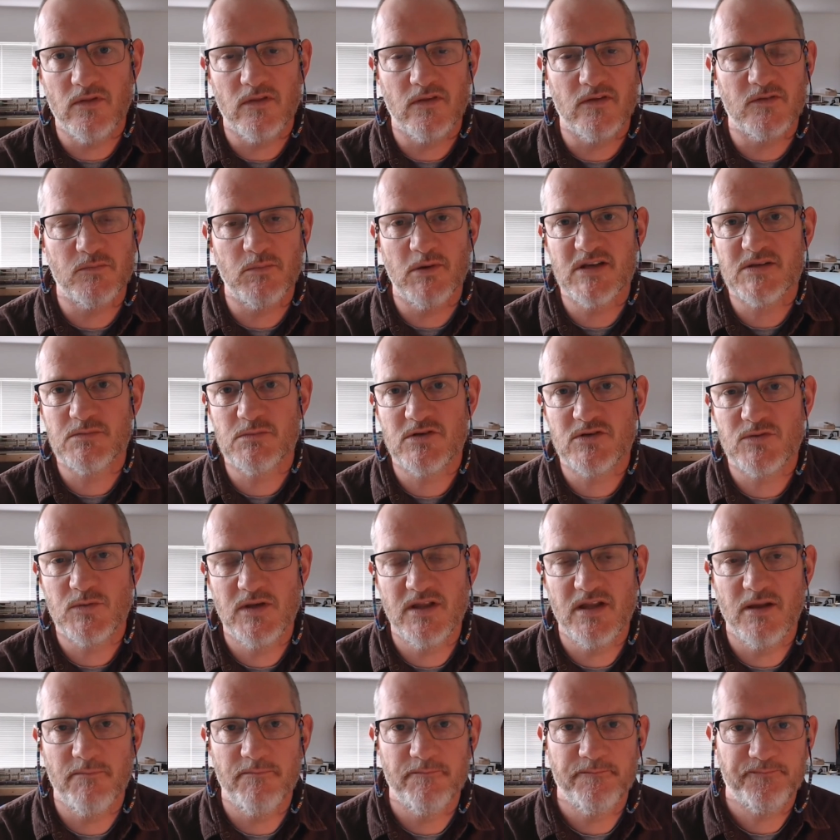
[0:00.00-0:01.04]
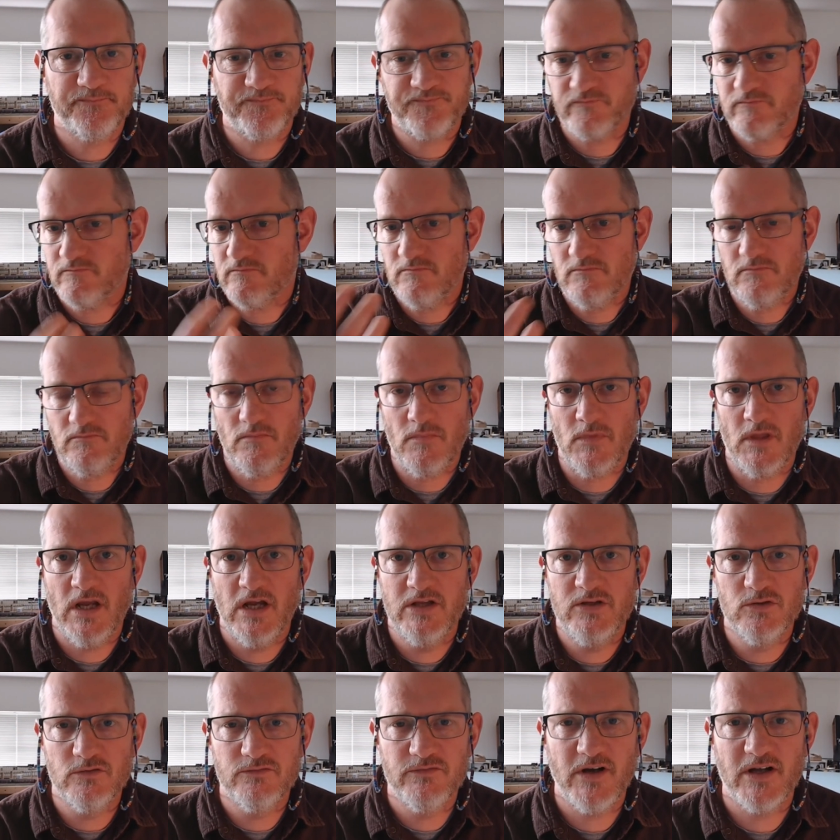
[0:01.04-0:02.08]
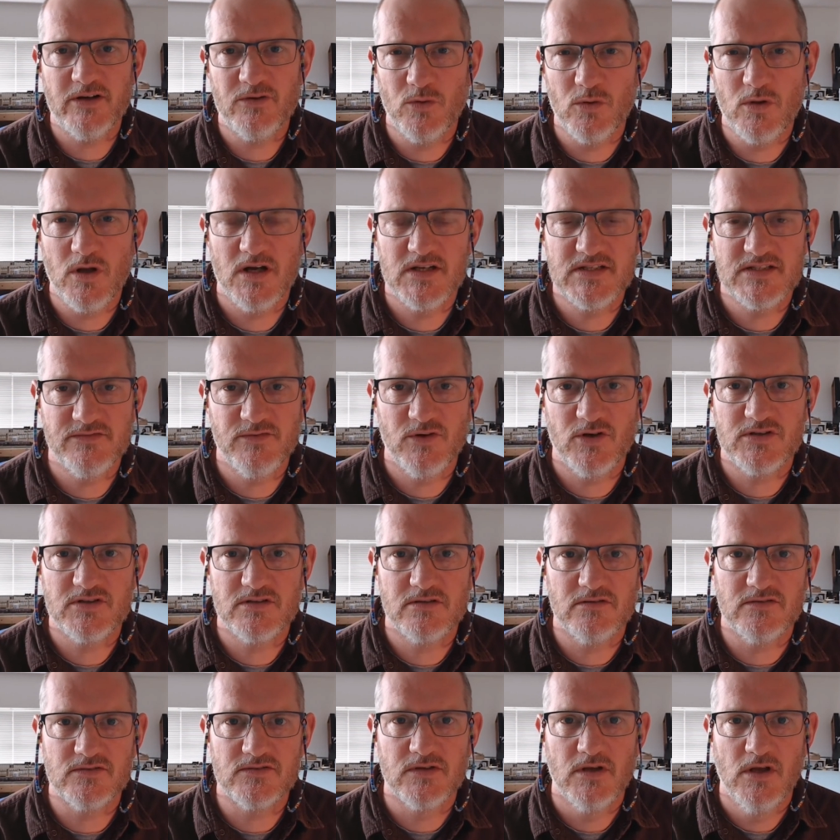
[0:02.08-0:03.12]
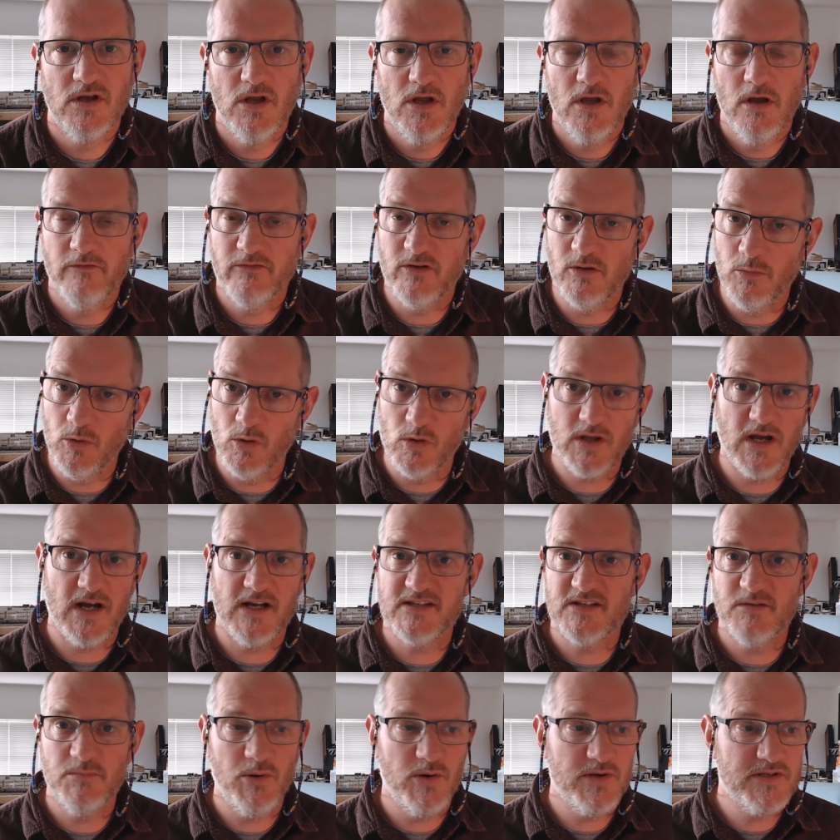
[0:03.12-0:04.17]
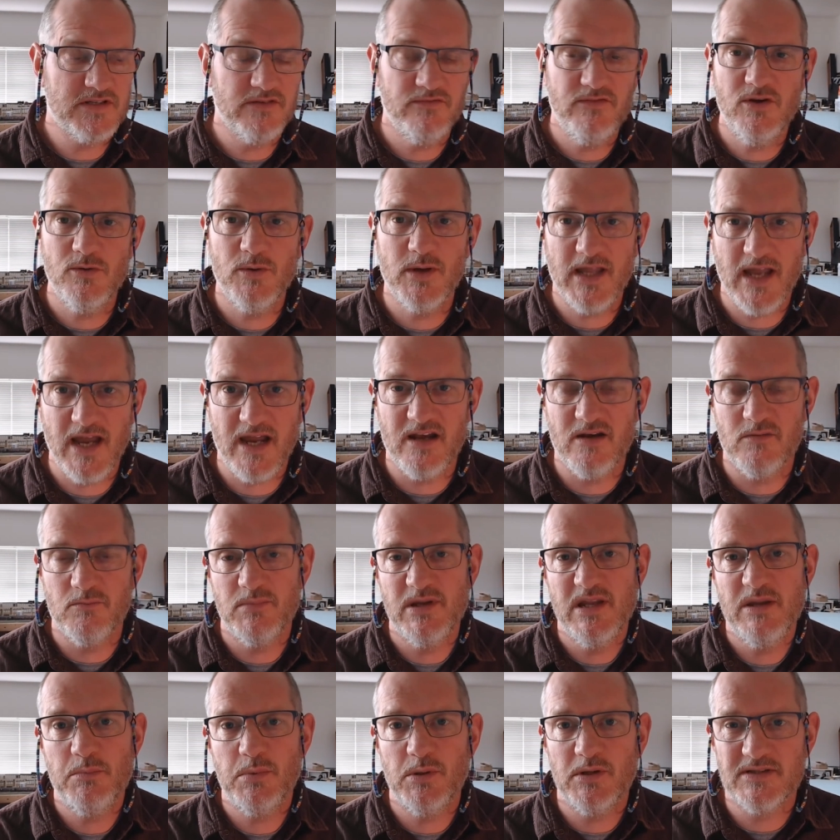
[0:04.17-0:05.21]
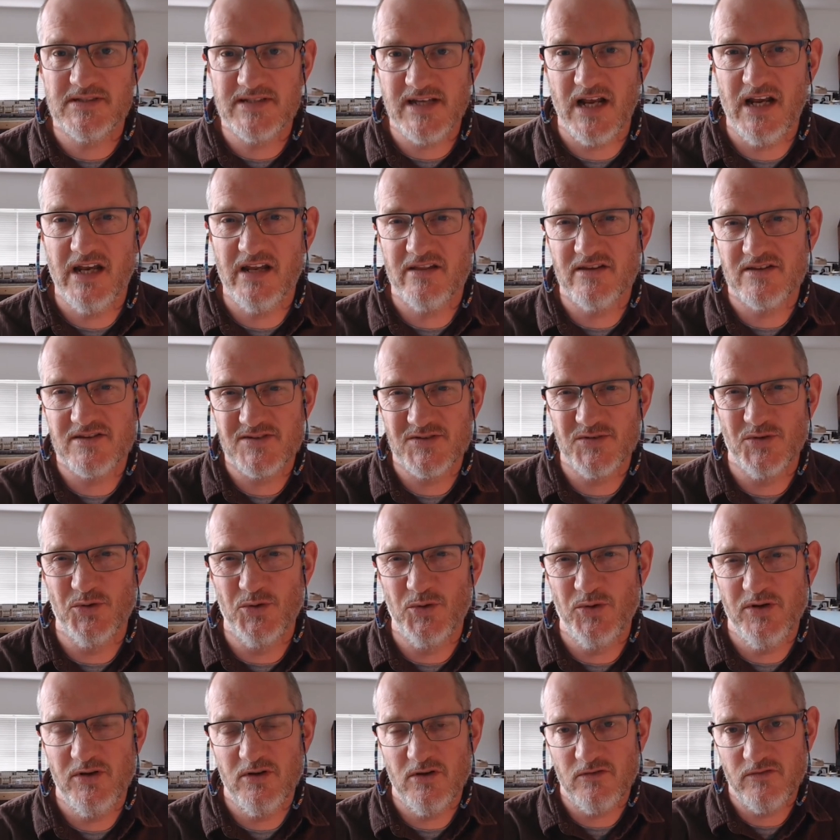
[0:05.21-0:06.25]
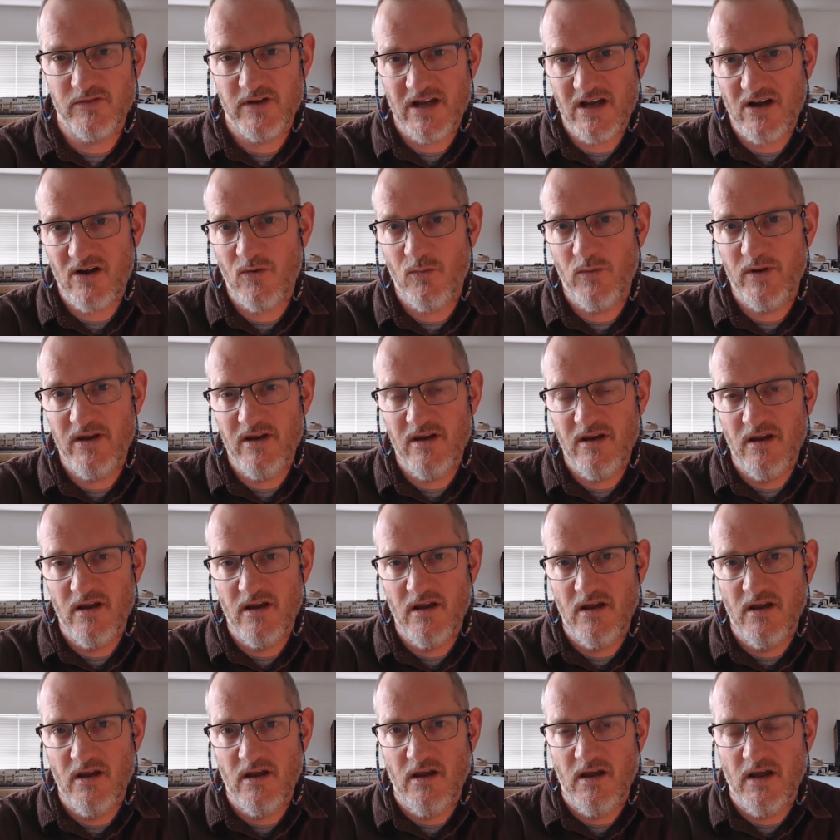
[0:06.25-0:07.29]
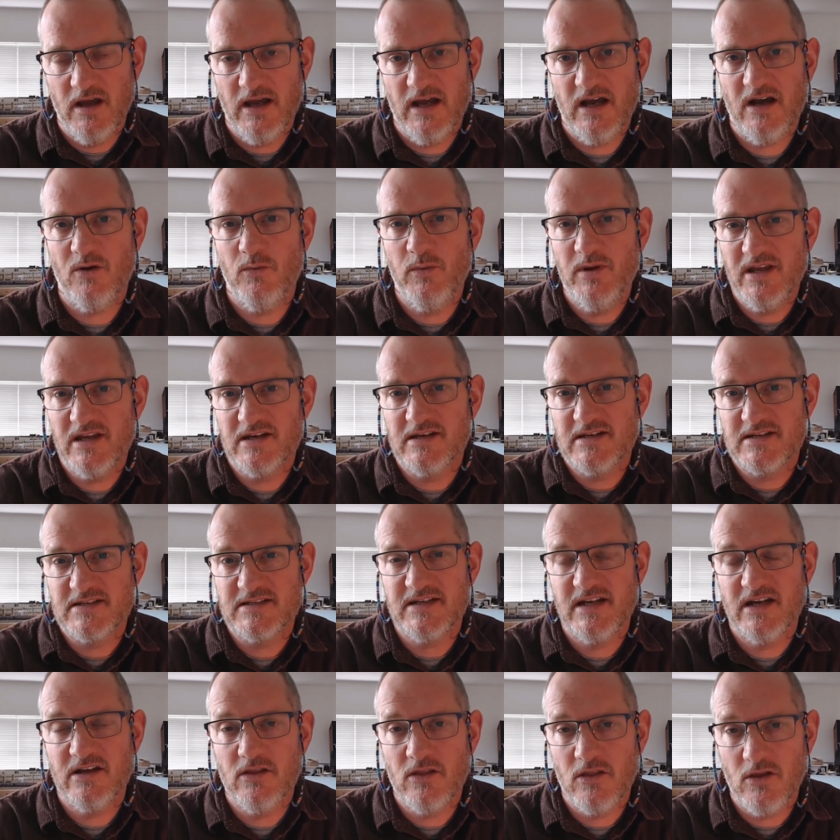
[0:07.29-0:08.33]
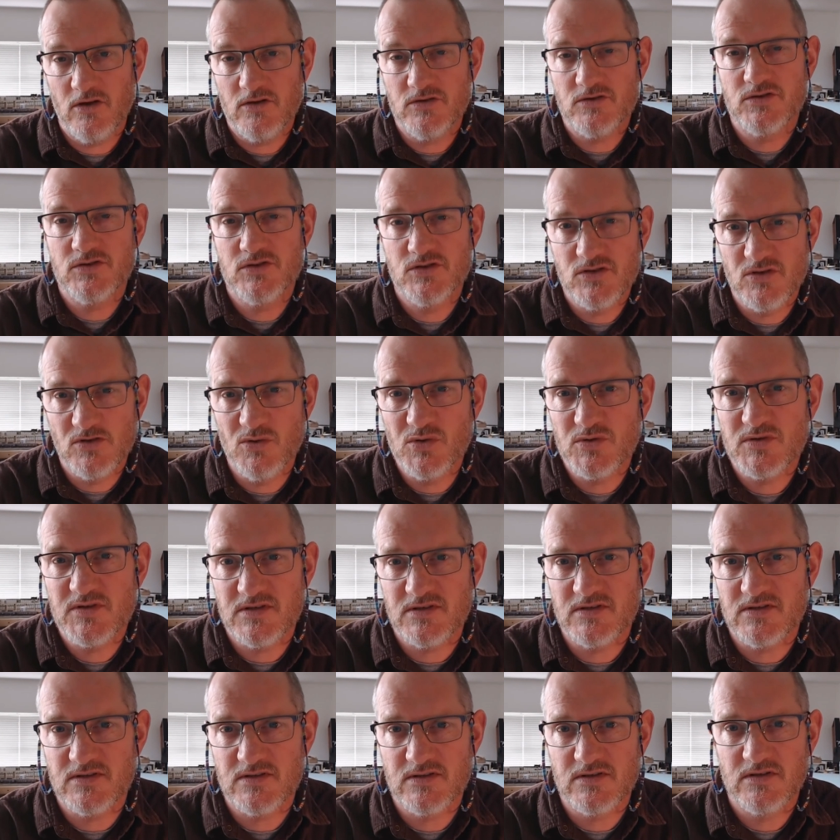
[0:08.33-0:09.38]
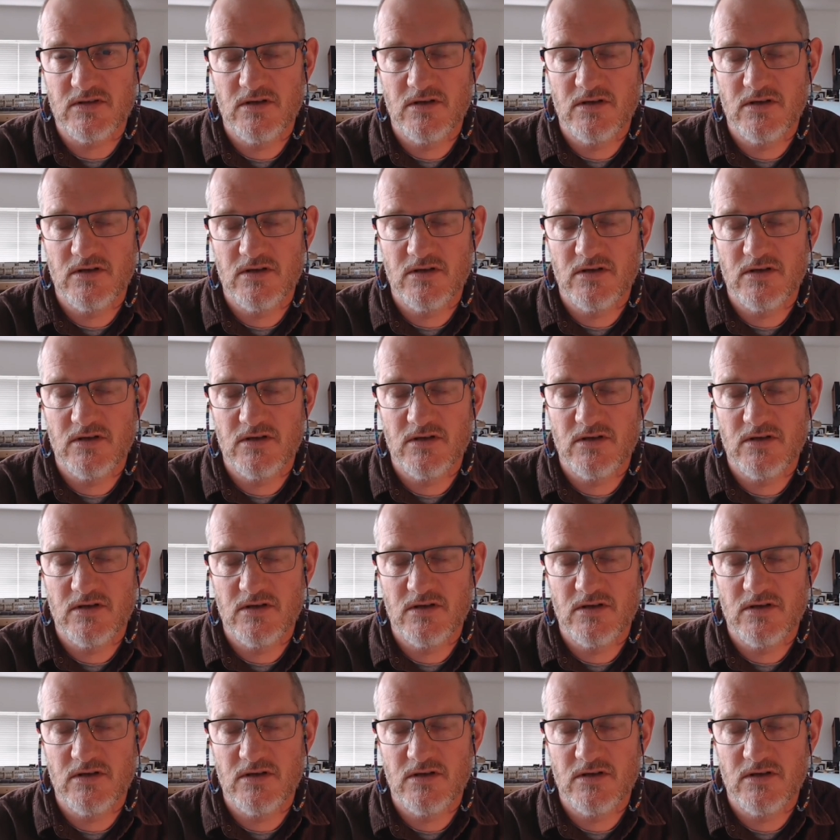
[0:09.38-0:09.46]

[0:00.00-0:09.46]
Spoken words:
space between them. And you'll find all kinds of articles from all kinds of points of view again. People telling the story of how we understand those sources,